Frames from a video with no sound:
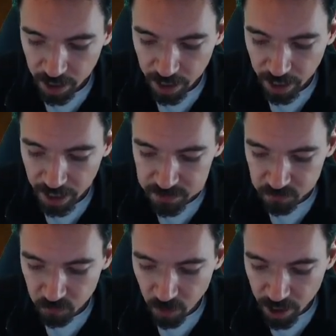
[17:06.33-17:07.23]
As
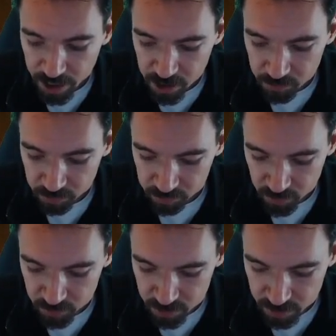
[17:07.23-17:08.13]
y
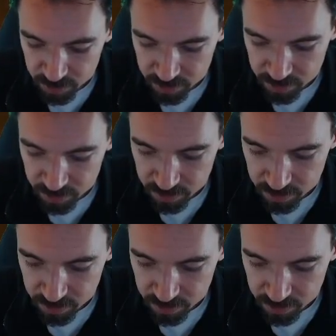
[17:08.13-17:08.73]
approaches